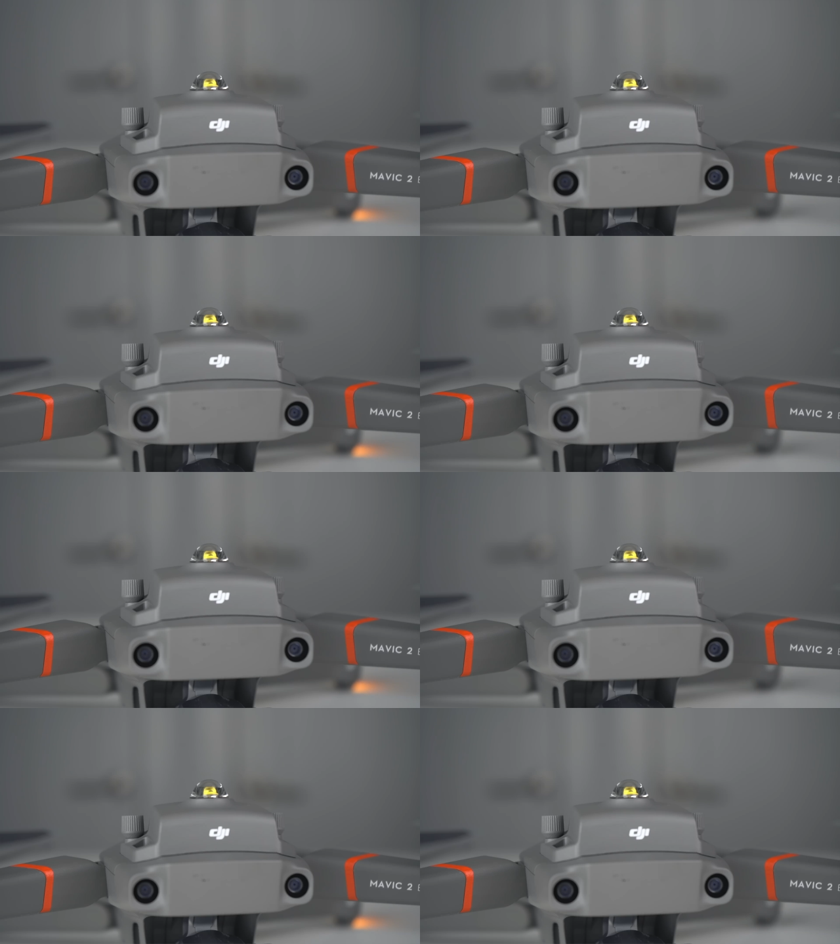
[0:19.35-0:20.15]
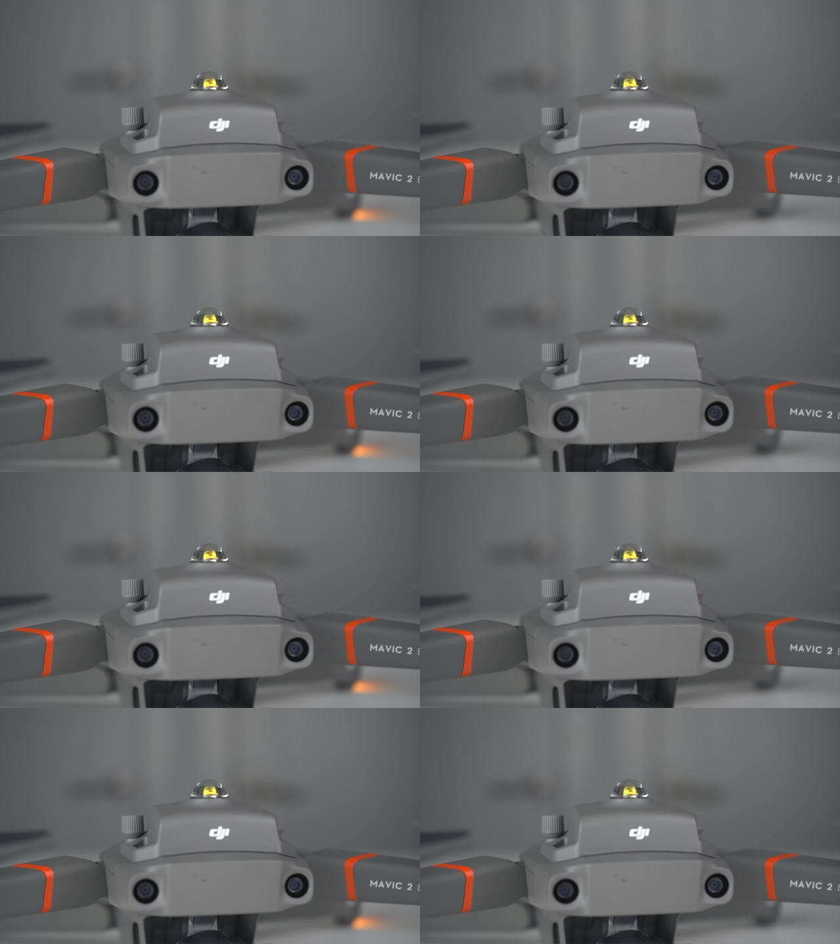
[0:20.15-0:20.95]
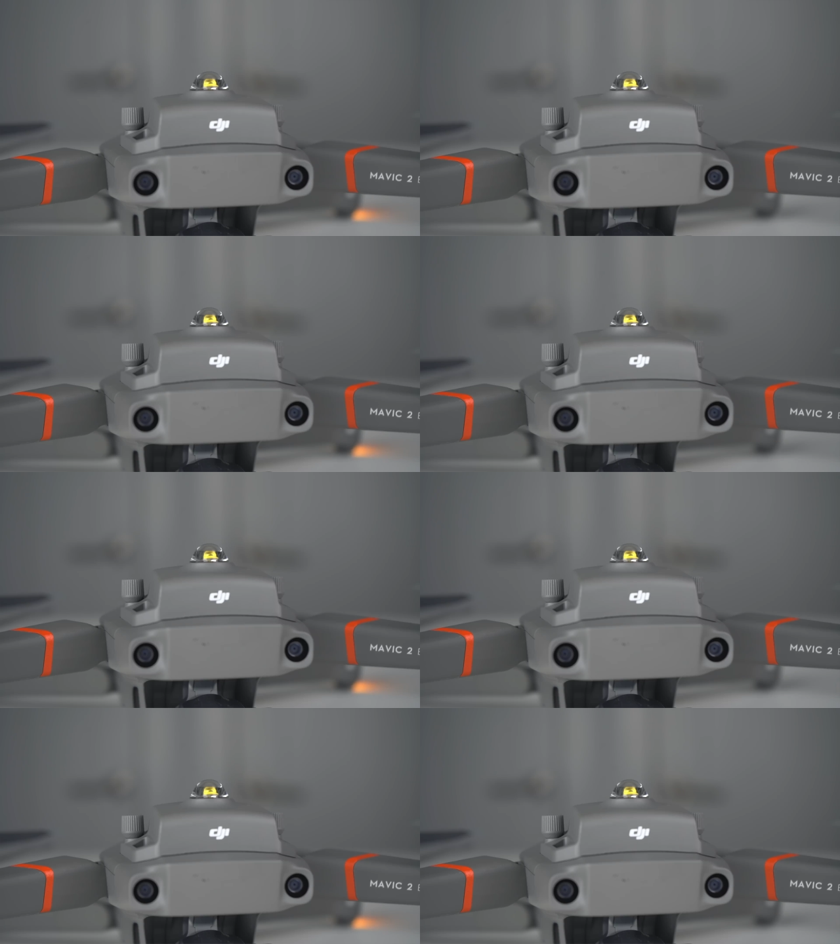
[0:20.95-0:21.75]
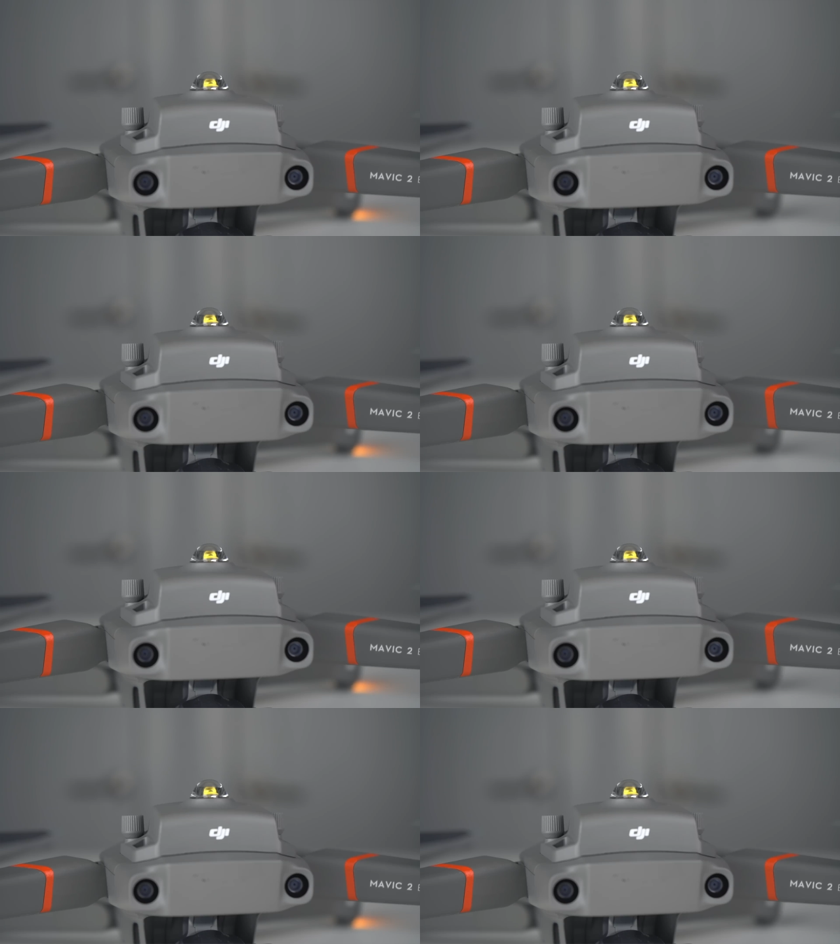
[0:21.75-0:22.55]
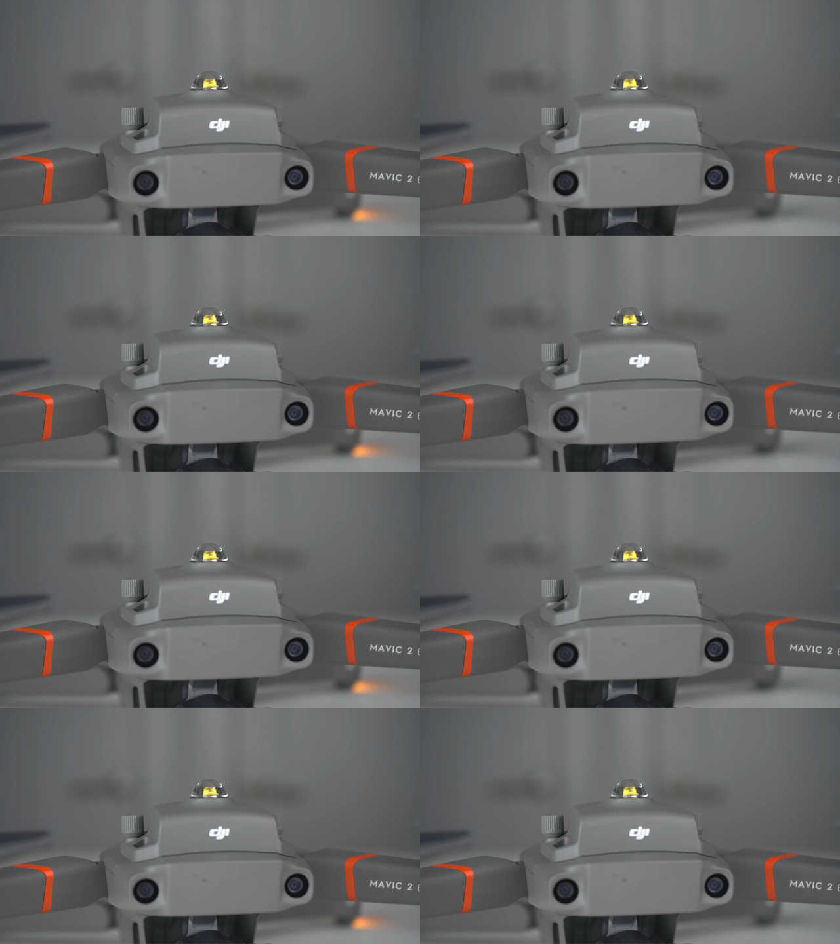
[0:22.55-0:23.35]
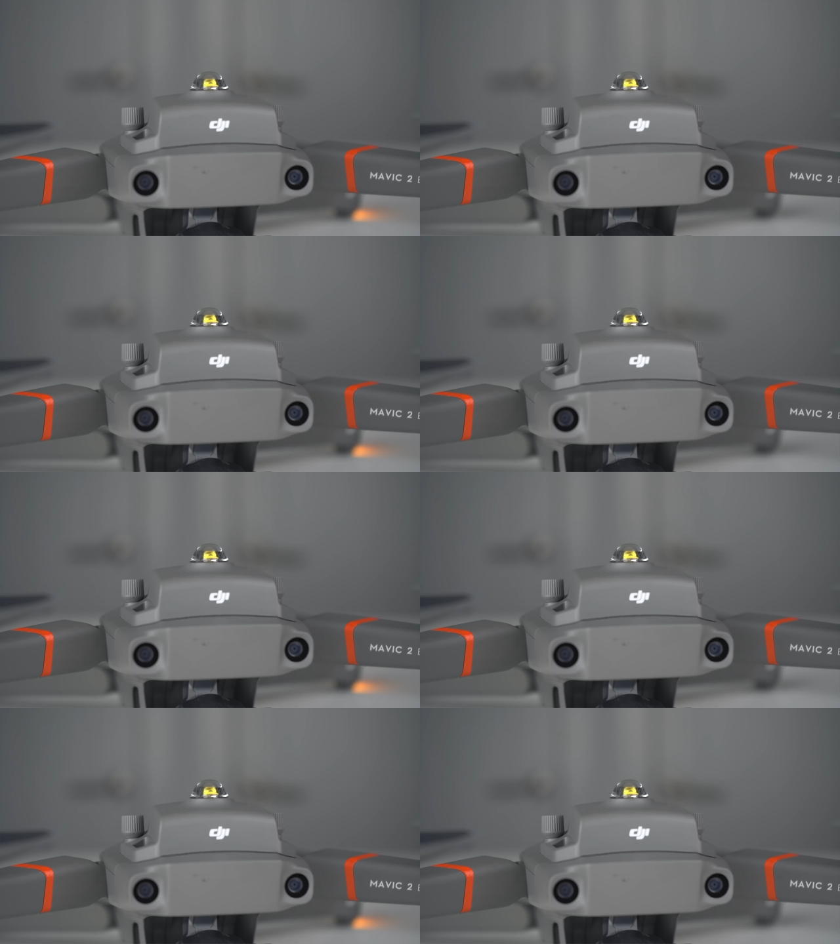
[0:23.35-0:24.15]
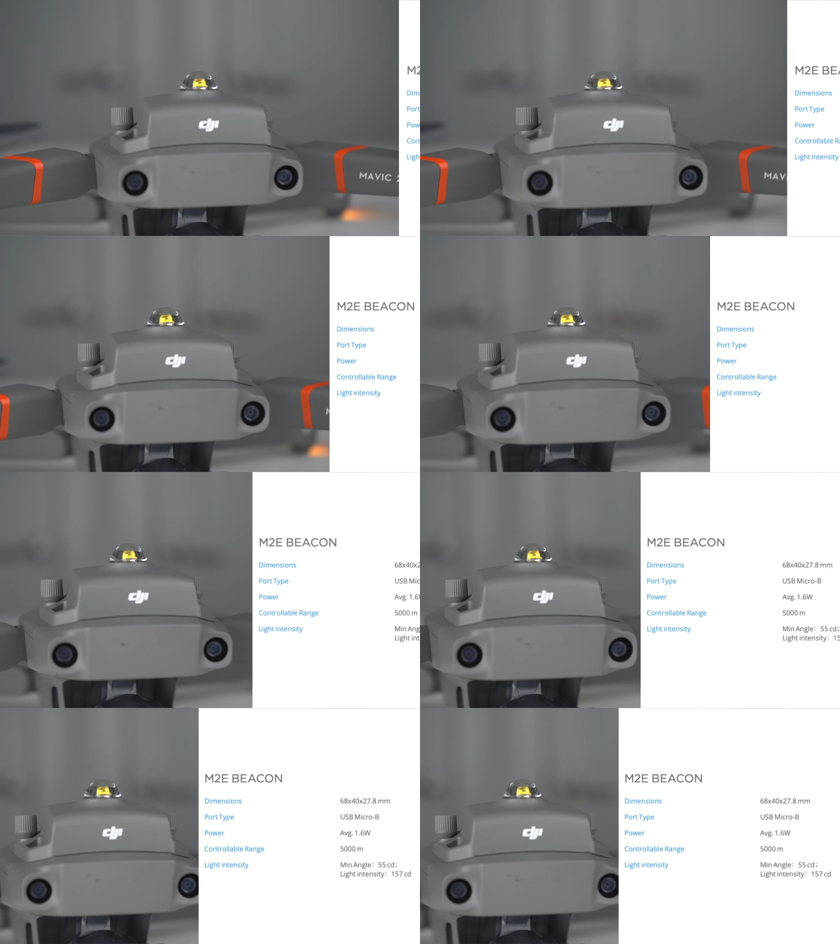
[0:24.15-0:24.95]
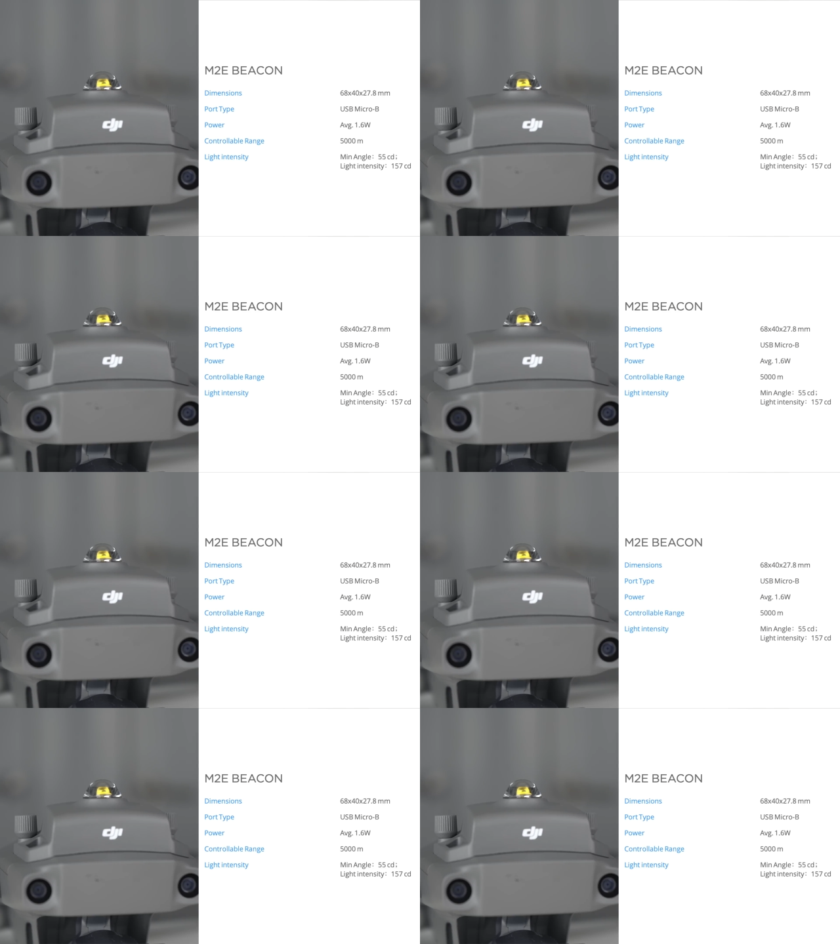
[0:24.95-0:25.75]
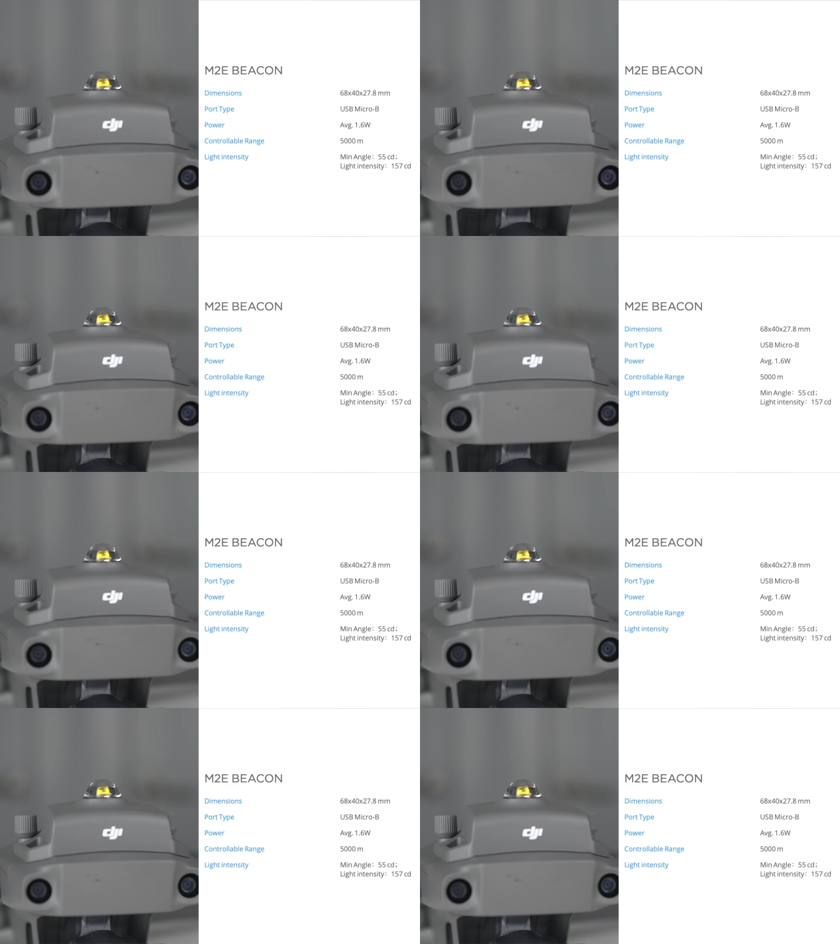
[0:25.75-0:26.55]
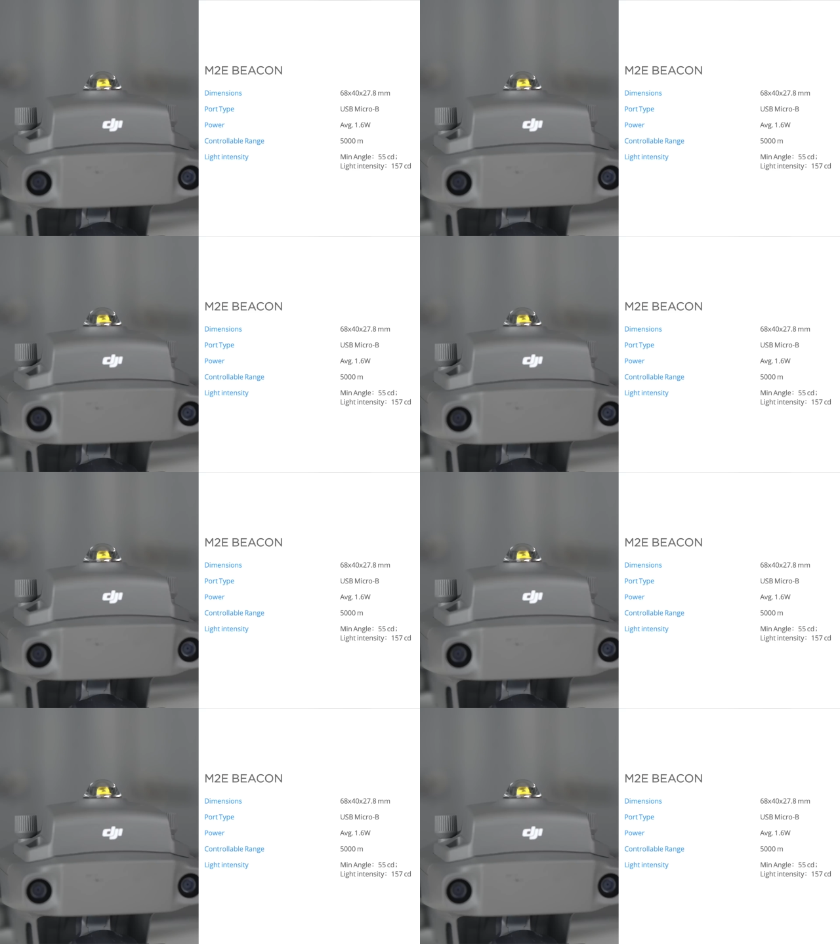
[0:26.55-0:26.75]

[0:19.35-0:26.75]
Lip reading: (no speaker visible)